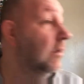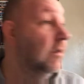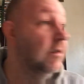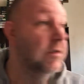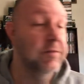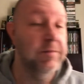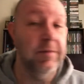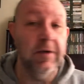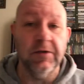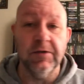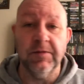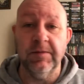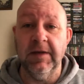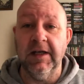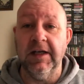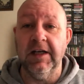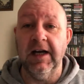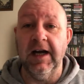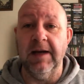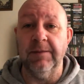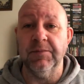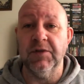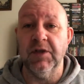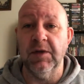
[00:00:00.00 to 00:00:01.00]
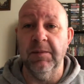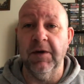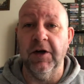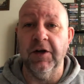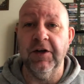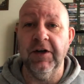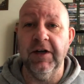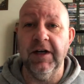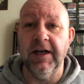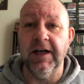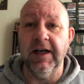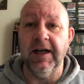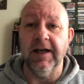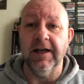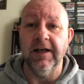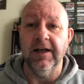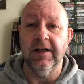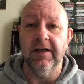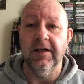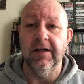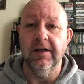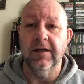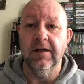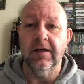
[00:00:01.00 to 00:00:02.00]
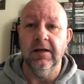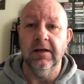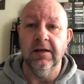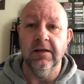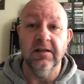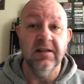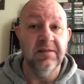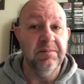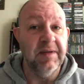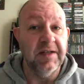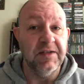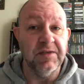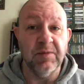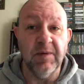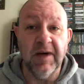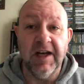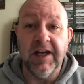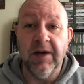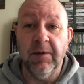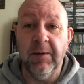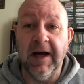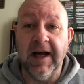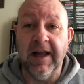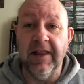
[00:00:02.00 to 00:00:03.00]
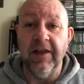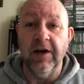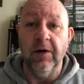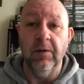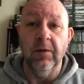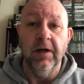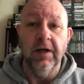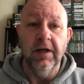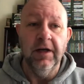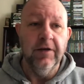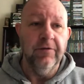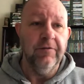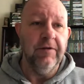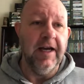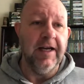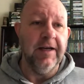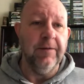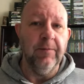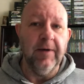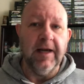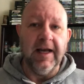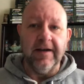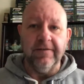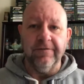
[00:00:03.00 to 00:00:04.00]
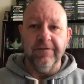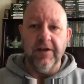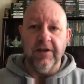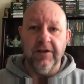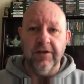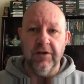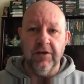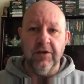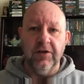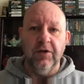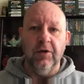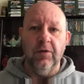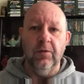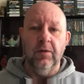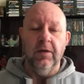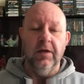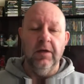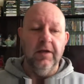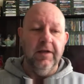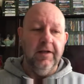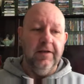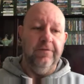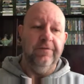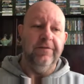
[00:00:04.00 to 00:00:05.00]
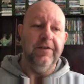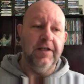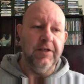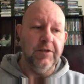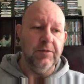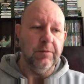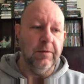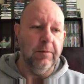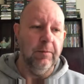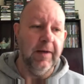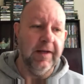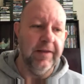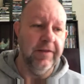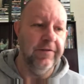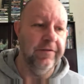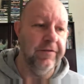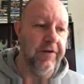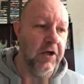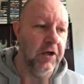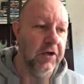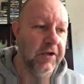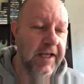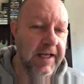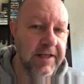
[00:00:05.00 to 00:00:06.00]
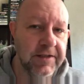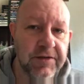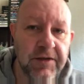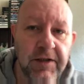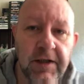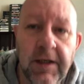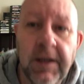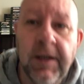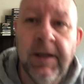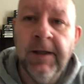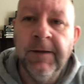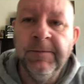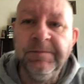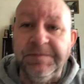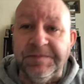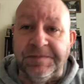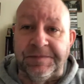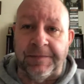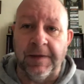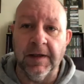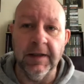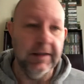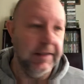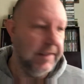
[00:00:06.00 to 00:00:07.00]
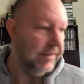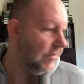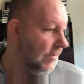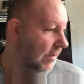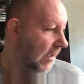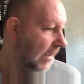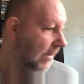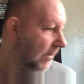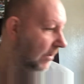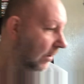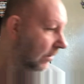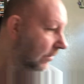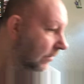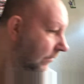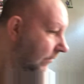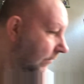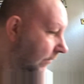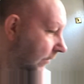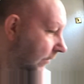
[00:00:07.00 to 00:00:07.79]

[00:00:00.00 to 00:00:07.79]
it's supposed to be crap tomorrow, isn't it? Depends where you are, though. Right, without further ado, I've finished with weather forecast. Let's crack on.